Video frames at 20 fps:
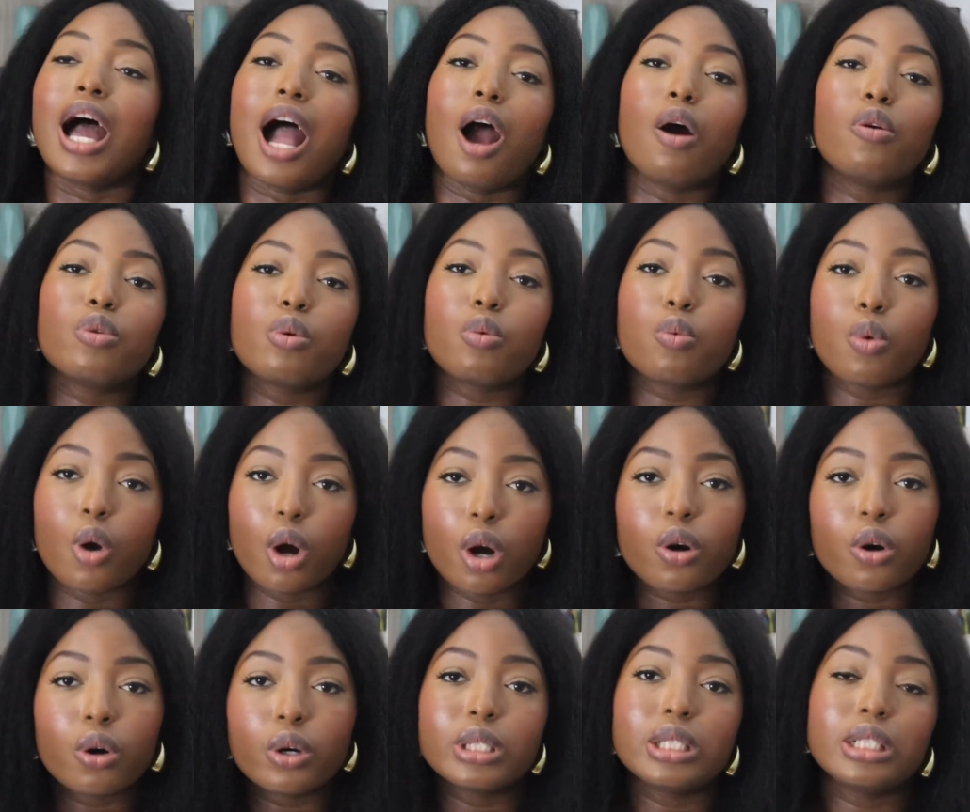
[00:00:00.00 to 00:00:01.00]
I will
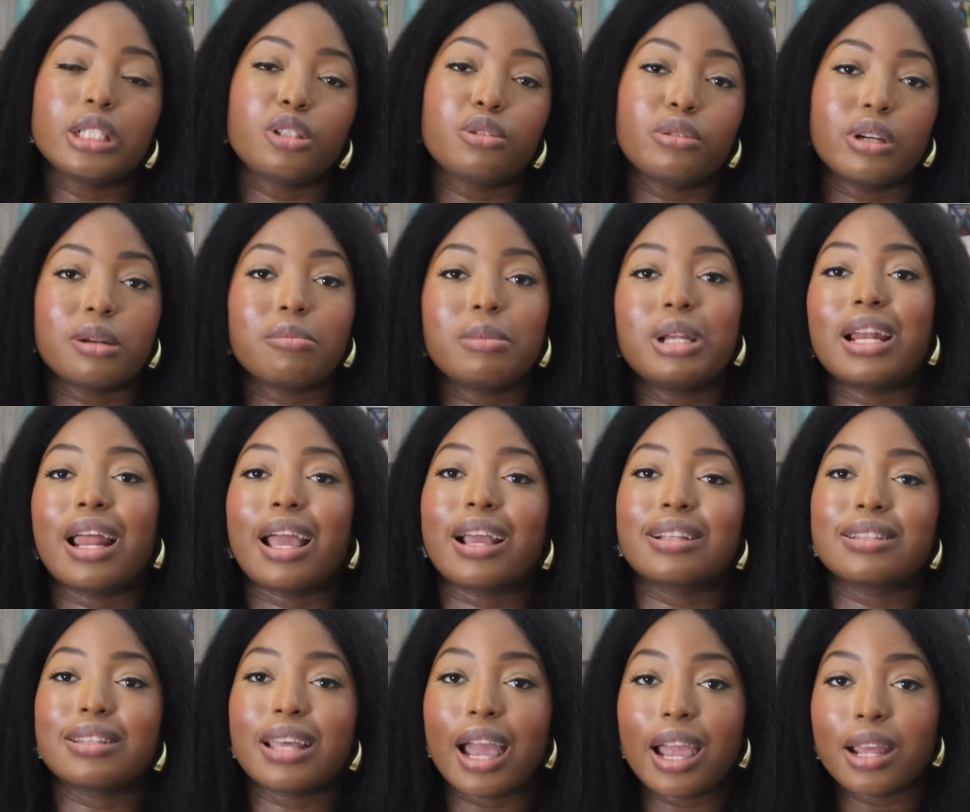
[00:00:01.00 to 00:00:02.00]
walk on this treadmill
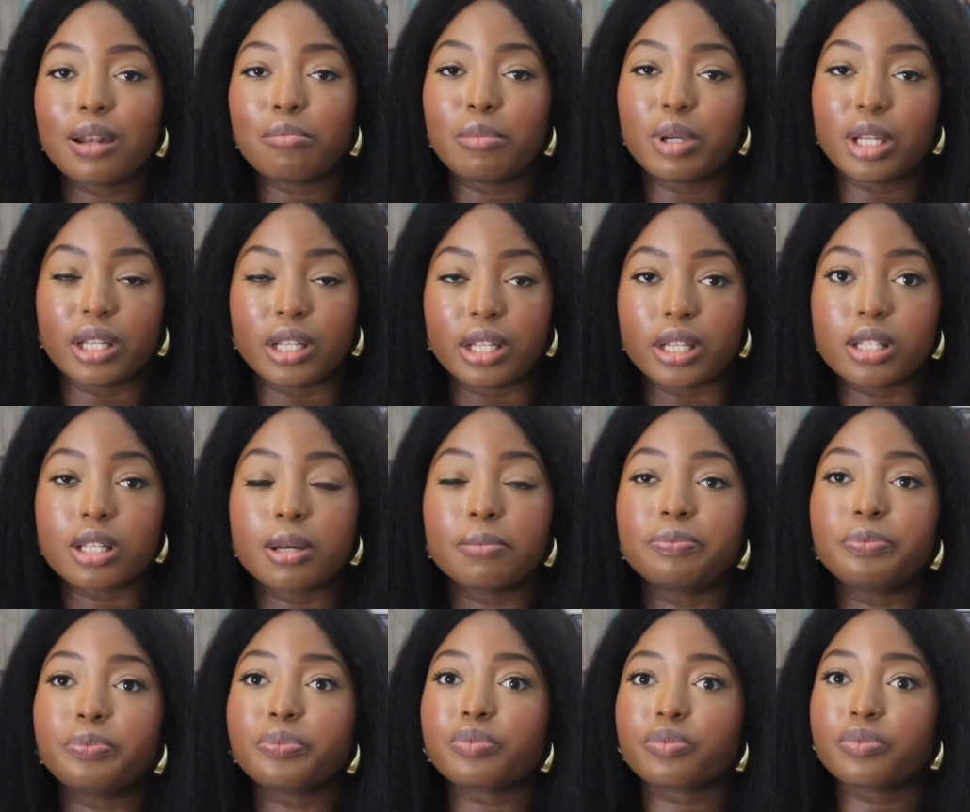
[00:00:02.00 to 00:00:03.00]
like 10 minutes
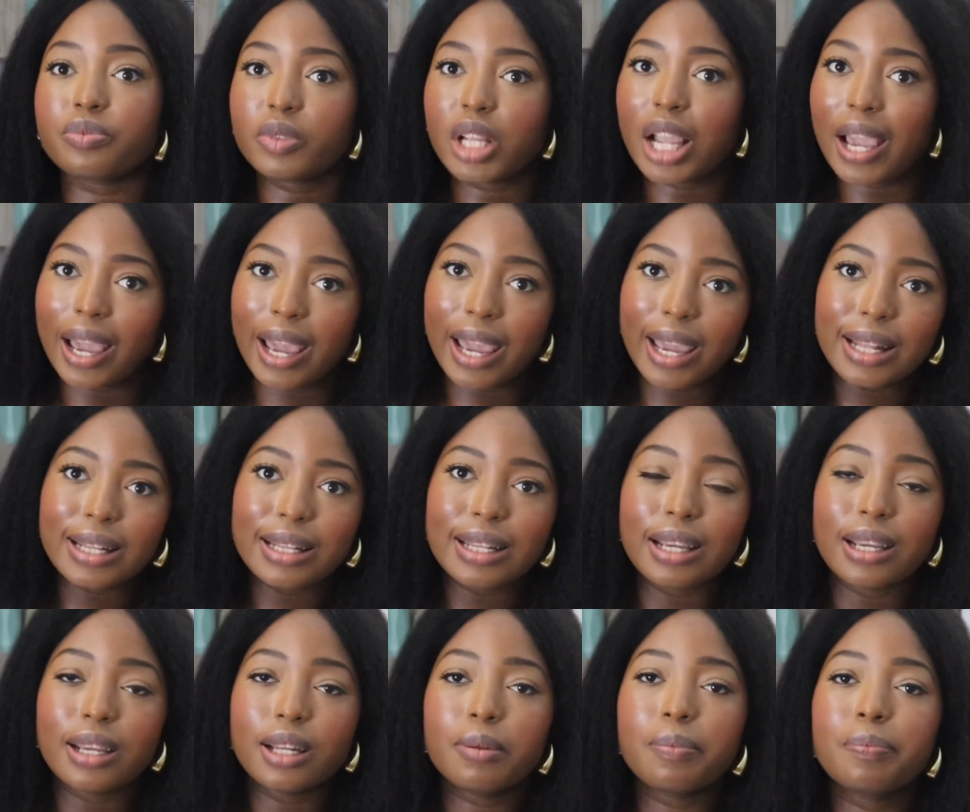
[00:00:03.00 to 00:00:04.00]
and
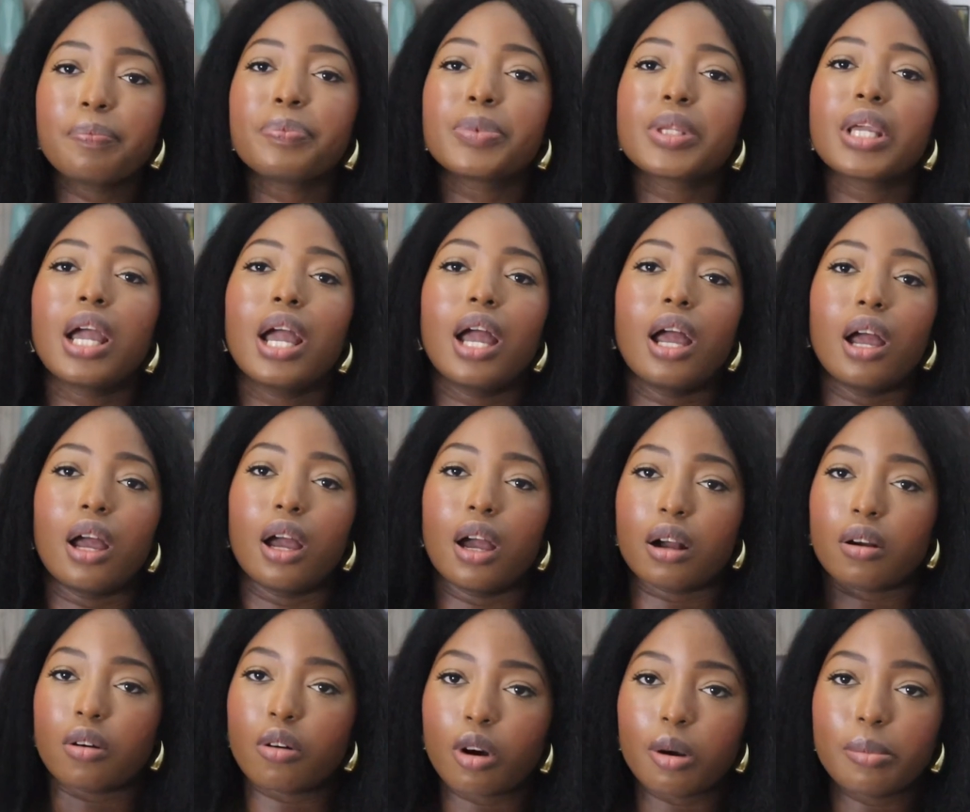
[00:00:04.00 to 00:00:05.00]
then
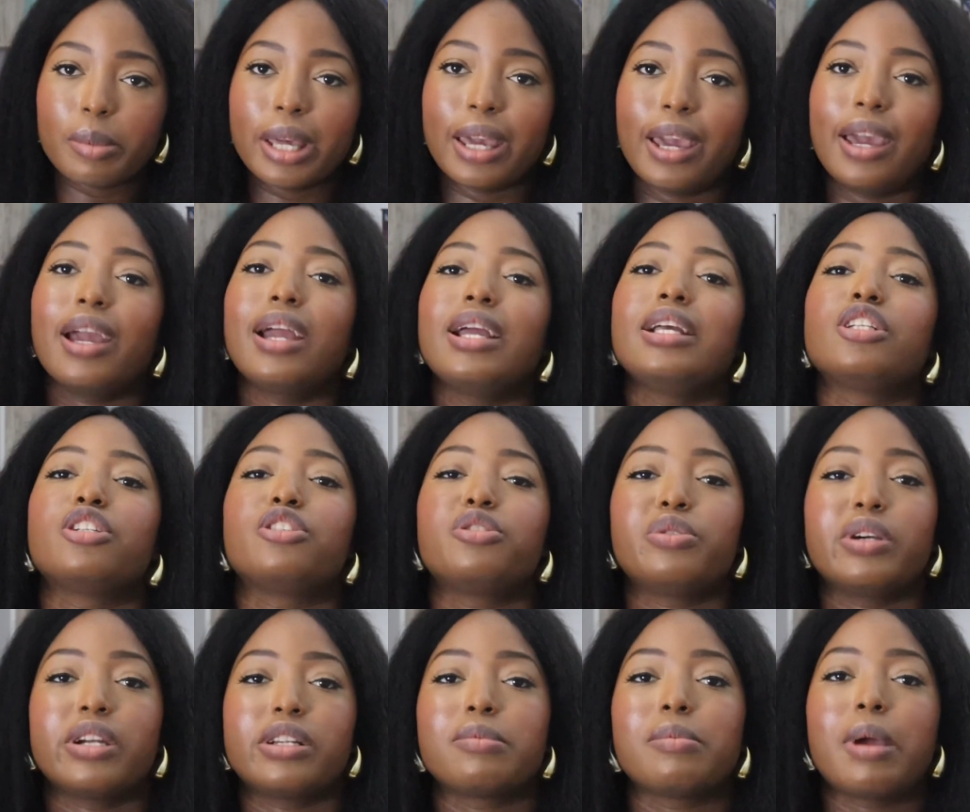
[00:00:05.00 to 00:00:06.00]
come here and
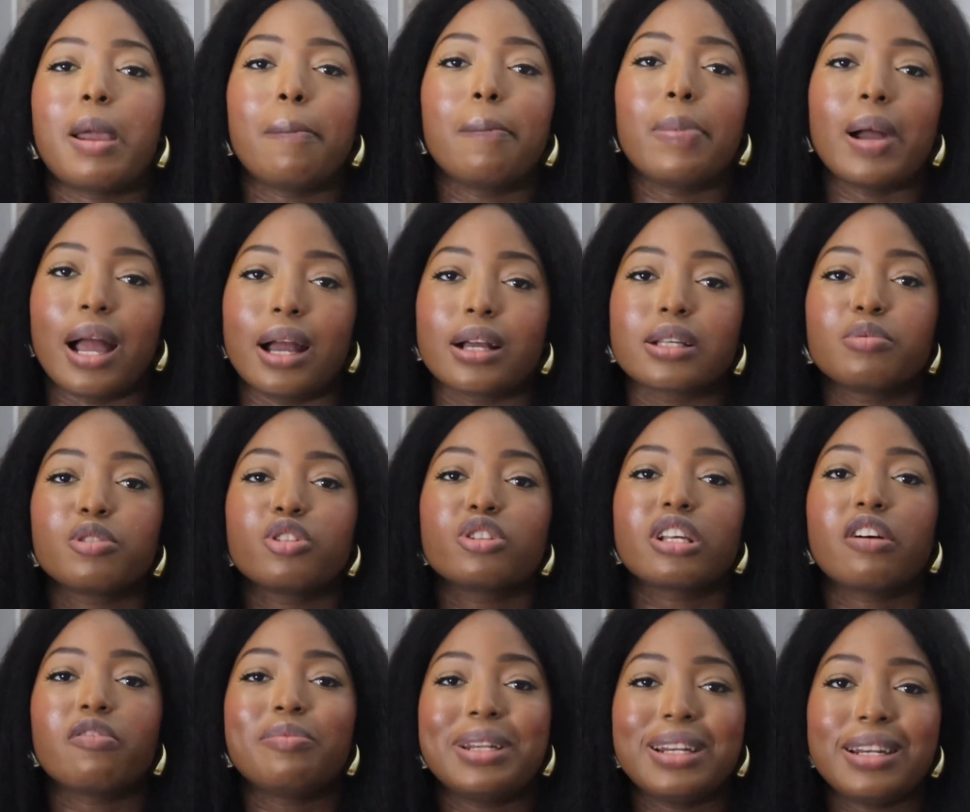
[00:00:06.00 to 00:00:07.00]
stretch my back,
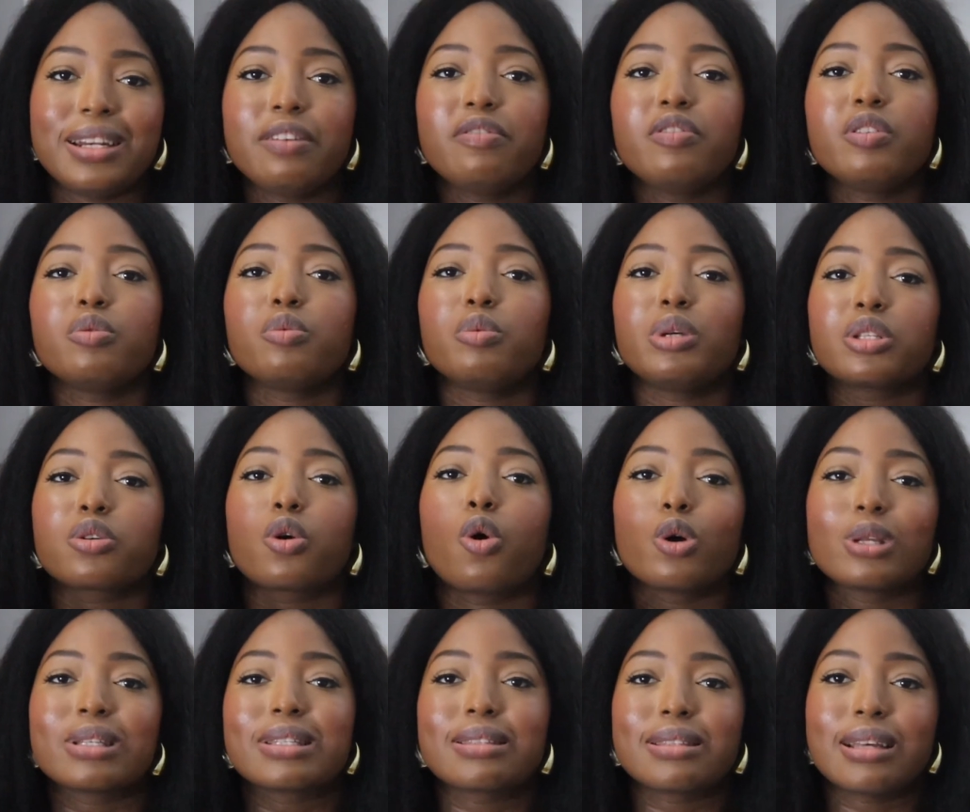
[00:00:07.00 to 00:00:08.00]
because I've been living with
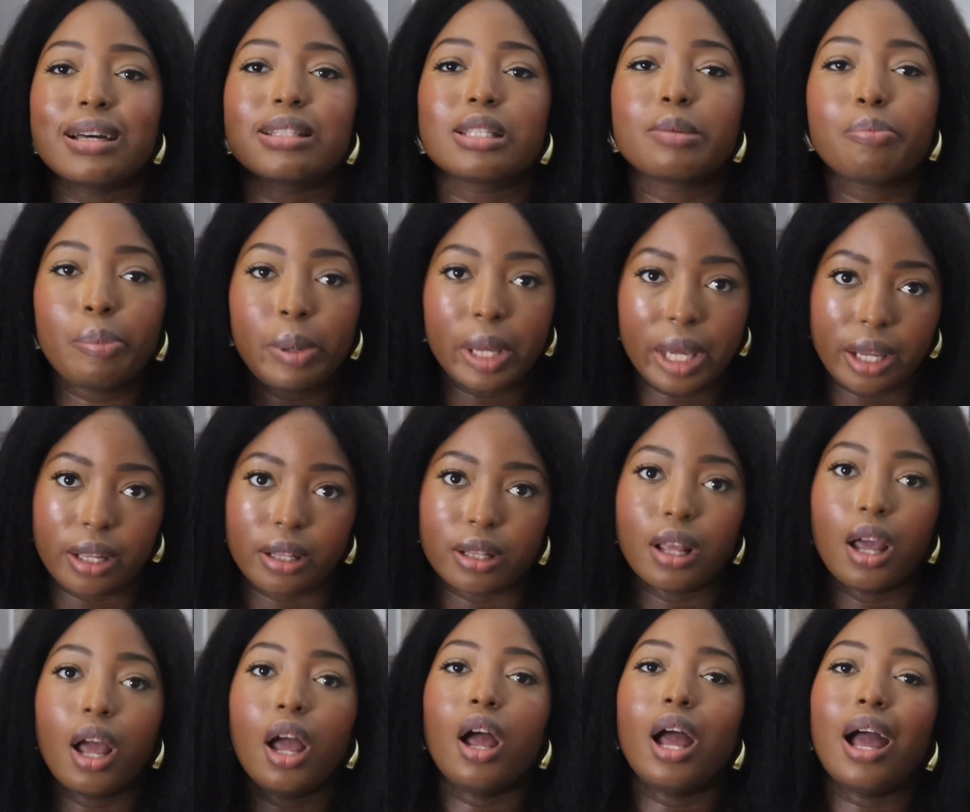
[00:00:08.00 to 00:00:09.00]
constant
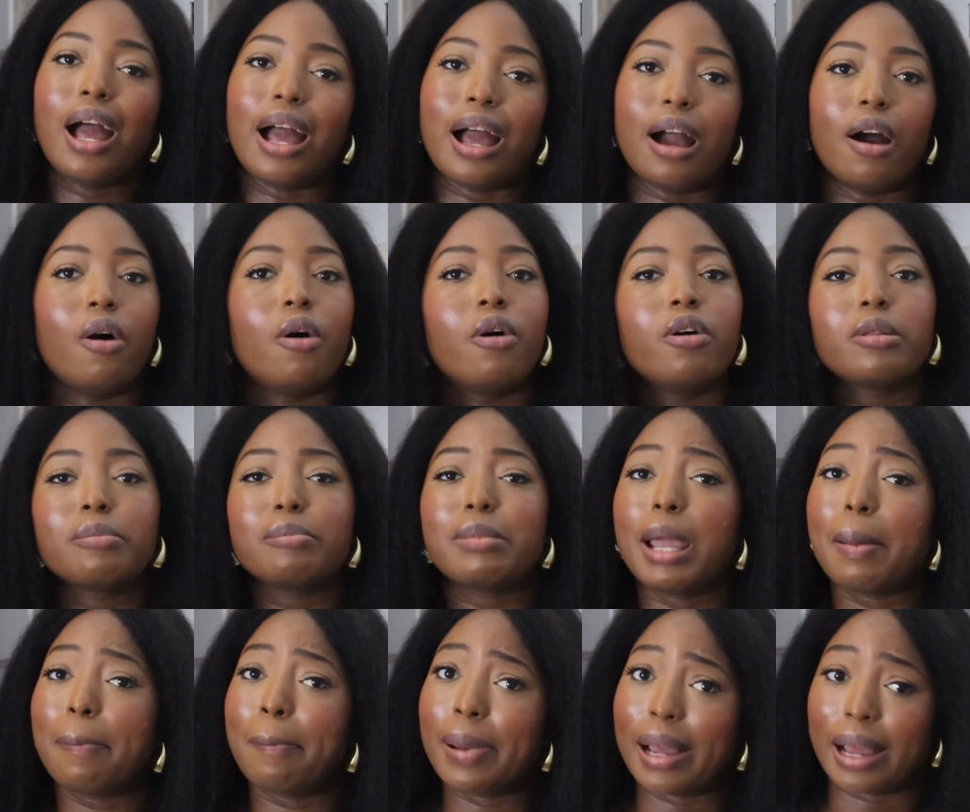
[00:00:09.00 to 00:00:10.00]
pain on
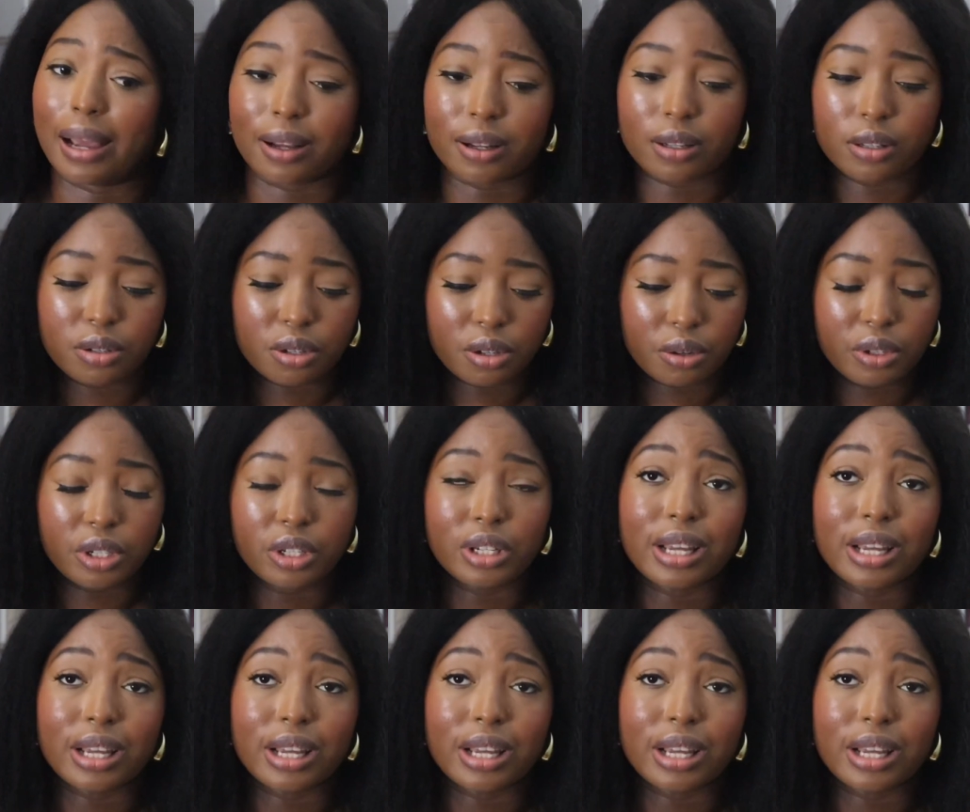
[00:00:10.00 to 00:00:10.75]
my back. Sorry,